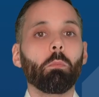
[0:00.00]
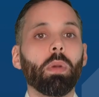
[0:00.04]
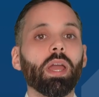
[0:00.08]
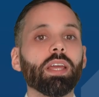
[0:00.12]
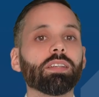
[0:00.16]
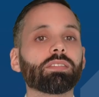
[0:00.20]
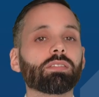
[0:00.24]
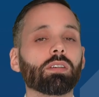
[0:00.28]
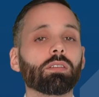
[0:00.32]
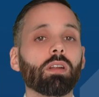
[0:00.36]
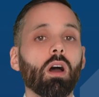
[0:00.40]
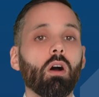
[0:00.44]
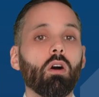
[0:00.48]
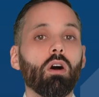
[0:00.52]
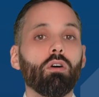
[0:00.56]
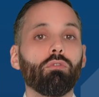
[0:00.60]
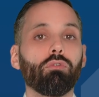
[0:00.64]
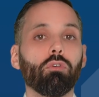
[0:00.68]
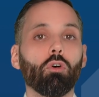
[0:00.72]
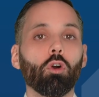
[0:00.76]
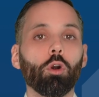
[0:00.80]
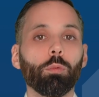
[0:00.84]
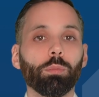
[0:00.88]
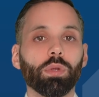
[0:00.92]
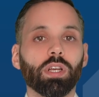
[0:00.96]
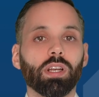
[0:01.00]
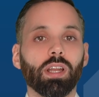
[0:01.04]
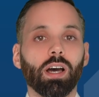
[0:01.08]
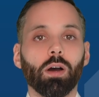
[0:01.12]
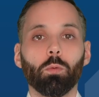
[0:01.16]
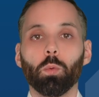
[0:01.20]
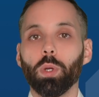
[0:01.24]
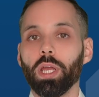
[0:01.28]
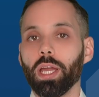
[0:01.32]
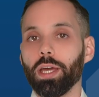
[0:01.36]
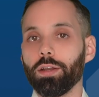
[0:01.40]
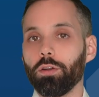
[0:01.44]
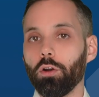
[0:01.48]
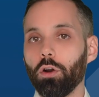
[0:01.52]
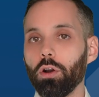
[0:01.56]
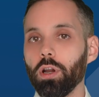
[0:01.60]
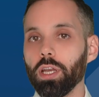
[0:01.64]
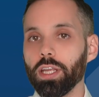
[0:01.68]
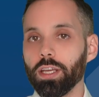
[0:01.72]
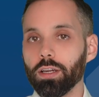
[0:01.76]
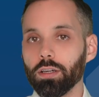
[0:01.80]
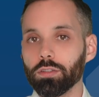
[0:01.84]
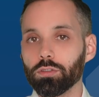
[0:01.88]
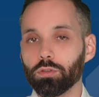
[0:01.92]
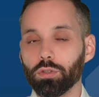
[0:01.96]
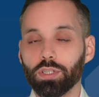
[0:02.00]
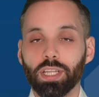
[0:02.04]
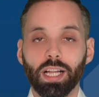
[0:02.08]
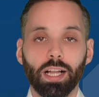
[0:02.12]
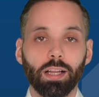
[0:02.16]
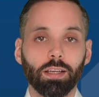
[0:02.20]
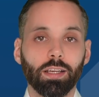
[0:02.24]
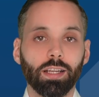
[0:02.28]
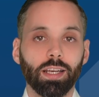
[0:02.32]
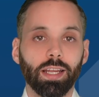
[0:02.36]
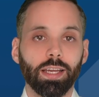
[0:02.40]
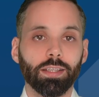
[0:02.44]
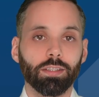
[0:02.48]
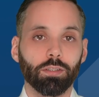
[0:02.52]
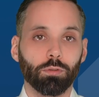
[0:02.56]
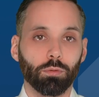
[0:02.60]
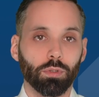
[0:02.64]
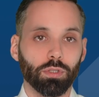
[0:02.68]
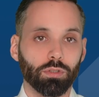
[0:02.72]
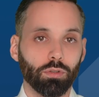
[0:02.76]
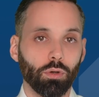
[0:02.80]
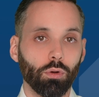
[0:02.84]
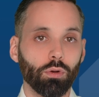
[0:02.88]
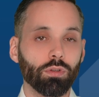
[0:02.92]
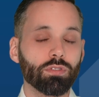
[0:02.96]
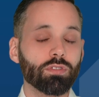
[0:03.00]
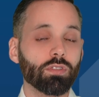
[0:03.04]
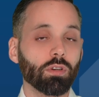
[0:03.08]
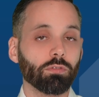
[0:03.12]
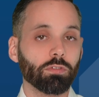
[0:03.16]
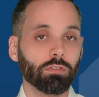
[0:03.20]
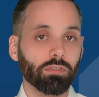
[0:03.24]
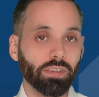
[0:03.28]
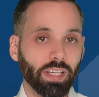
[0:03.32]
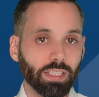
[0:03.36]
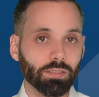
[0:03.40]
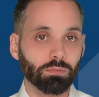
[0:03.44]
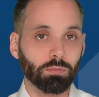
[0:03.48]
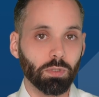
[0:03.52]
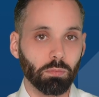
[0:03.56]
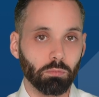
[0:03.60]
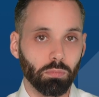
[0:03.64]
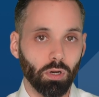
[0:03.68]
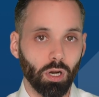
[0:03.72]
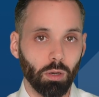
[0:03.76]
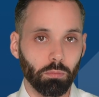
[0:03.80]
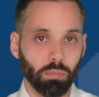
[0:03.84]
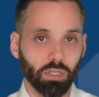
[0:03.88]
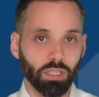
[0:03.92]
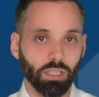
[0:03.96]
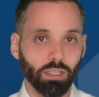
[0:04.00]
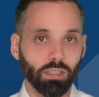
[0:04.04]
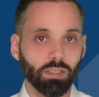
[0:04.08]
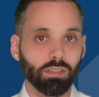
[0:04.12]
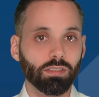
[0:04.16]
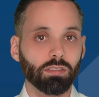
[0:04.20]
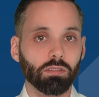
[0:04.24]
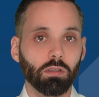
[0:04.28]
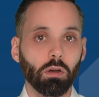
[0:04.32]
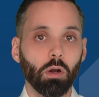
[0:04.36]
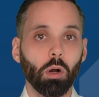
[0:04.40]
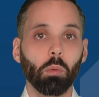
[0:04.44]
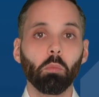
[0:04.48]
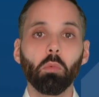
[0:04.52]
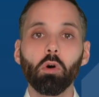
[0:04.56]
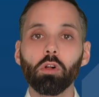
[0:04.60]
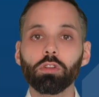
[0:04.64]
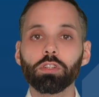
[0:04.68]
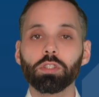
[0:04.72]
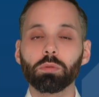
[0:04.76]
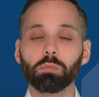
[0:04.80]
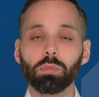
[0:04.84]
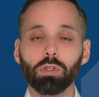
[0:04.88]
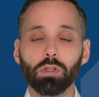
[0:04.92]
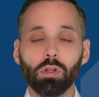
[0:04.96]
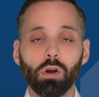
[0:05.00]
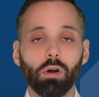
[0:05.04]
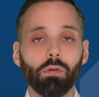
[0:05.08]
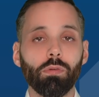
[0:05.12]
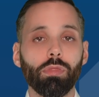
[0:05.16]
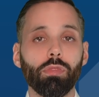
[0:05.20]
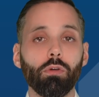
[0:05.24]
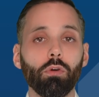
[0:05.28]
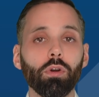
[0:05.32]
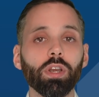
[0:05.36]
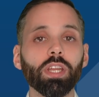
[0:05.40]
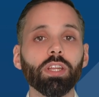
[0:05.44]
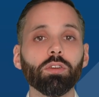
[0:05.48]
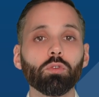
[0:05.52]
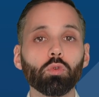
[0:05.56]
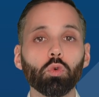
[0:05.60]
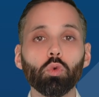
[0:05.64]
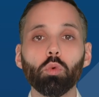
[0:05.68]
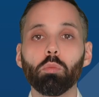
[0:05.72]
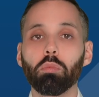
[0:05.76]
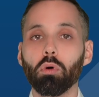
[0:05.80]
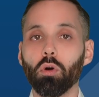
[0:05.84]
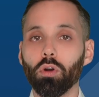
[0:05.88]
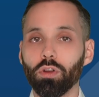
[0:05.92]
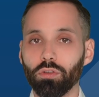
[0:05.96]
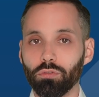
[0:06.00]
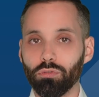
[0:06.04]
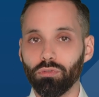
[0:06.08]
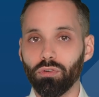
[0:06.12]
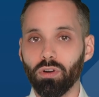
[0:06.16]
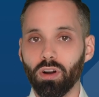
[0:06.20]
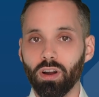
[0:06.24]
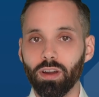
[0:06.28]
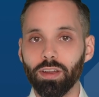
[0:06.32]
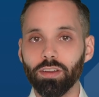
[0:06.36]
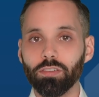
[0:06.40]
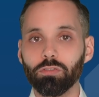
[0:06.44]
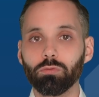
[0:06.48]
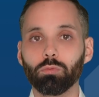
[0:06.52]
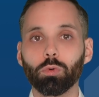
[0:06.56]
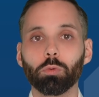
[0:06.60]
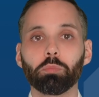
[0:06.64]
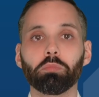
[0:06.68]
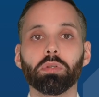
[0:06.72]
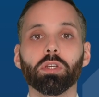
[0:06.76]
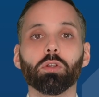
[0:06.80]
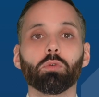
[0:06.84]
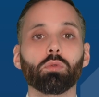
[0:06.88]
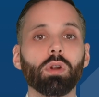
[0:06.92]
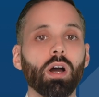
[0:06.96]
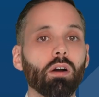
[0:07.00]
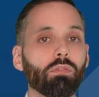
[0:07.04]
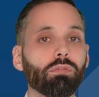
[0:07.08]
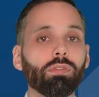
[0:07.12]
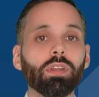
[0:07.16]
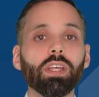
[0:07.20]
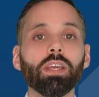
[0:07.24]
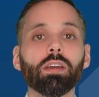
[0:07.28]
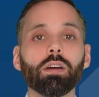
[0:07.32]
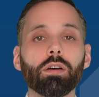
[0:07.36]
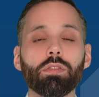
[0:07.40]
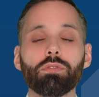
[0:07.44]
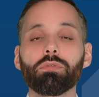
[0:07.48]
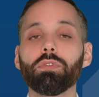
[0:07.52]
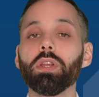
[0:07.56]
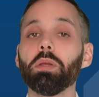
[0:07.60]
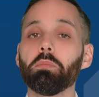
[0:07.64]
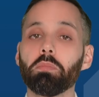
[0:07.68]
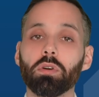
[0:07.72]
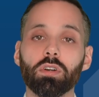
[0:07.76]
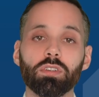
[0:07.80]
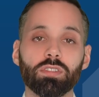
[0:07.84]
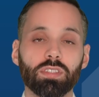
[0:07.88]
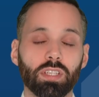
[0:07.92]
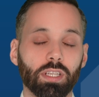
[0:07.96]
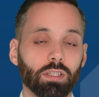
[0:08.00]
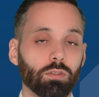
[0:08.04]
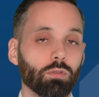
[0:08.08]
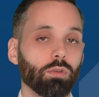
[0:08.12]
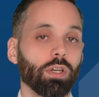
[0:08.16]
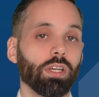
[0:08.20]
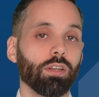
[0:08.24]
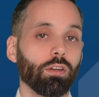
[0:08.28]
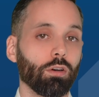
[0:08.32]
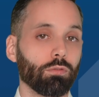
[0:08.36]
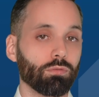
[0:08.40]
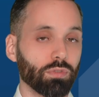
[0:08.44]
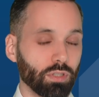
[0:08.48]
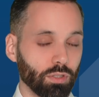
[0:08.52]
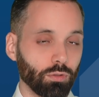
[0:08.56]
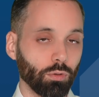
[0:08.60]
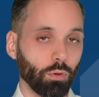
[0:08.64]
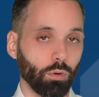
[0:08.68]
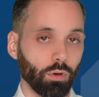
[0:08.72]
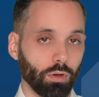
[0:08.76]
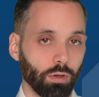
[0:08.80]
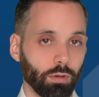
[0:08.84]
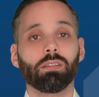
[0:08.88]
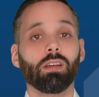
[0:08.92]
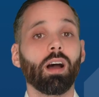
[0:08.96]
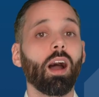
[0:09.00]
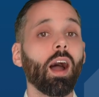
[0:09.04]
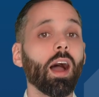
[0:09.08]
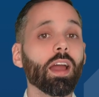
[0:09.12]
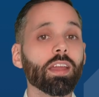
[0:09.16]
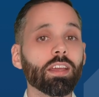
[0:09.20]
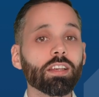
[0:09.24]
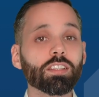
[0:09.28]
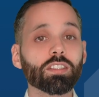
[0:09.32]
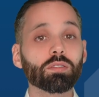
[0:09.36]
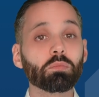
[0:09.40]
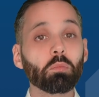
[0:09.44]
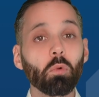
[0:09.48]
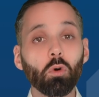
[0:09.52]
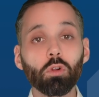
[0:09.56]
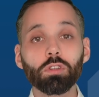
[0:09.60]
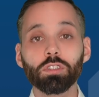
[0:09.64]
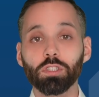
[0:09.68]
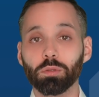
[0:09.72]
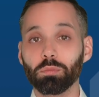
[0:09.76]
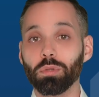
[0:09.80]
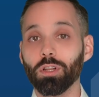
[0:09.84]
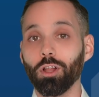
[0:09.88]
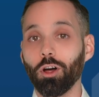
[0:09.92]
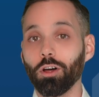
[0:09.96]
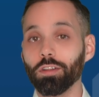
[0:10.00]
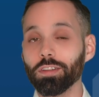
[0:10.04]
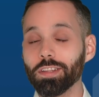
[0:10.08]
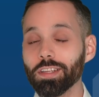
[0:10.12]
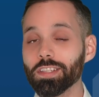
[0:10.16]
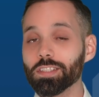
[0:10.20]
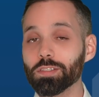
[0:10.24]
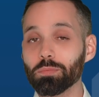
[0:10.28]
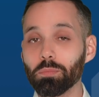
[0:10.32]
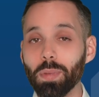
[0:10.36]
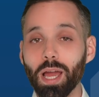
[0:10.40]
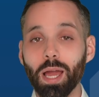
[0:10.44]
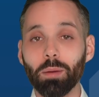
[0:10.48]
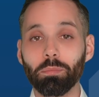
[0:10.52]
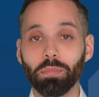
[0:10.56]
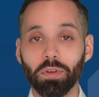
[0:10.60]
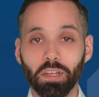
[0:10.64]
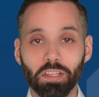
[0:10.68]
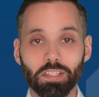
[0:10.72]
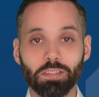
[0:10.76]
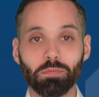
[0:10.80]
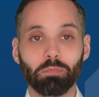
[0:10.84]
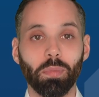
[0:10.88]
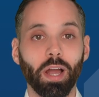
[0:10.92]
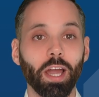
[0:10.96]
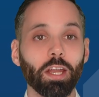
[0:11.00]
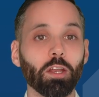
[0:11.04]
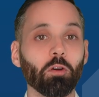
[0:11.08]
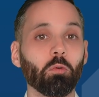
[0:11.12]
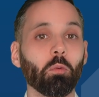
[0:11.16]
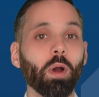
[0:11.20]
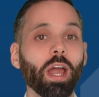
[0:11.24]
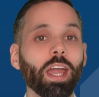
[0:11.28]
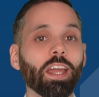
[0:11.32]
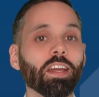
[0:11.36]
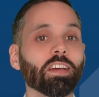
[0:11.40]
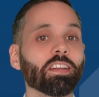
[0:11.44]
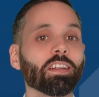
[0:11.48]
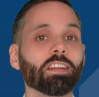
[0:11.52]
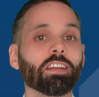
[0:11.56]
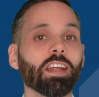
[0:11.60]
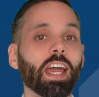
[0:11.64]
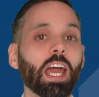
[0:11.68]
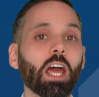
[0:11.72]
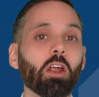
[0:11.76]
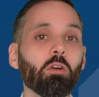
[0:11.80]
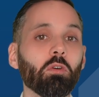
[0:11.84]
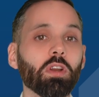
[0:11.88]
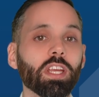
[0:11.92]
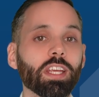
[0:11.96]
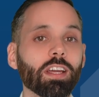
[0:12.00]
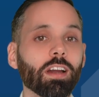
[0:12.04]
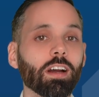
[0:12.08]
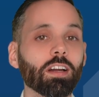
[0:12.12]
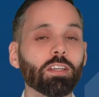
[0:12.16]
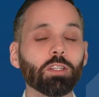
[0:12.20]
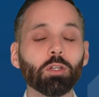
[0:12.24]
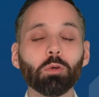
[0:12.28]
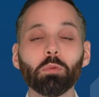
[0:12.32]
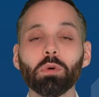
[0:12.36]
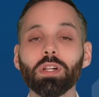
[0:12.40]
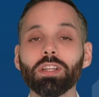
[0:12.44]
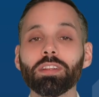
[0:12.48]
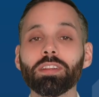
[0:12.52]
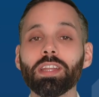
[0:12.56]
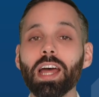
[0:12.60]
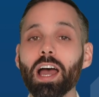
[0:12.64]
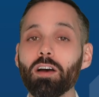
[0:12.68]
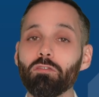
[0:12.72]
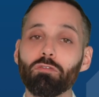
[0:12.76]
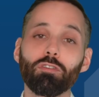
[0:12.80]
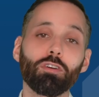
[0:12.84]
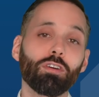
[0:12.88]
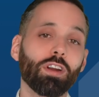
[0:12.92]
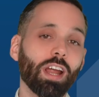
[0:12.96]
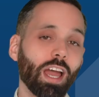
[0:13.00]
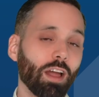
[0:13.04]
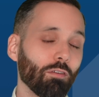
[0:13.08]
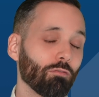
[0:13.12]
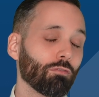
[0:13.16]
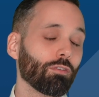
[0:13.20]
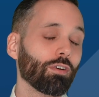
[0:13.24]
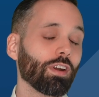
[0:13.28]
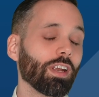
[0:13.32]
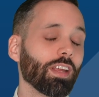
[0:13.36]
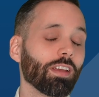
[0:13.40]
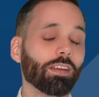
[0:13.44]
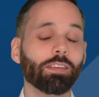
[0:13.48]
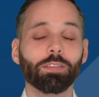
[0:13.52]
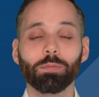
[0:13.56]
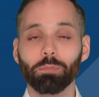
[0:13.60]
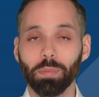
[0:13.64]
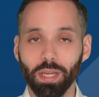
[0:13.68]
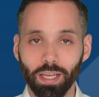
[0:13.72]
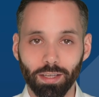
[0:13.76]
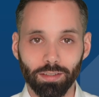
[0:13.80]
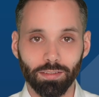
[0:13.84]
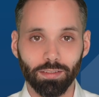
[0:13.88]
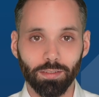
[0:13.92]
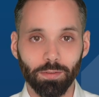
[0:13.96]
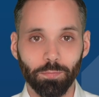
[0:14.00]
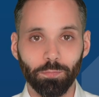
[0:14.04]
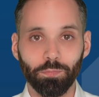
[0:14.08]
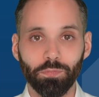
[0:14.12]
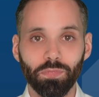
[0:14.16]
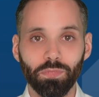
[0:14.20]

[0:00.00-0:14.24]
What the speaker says: Based on our formula we had earlier to calculate the returns of investment properties, a multiple of 32.5 would be roughly a 3% rate of return. The highest multiple on this map is, by the way, in an area you will never ever expect.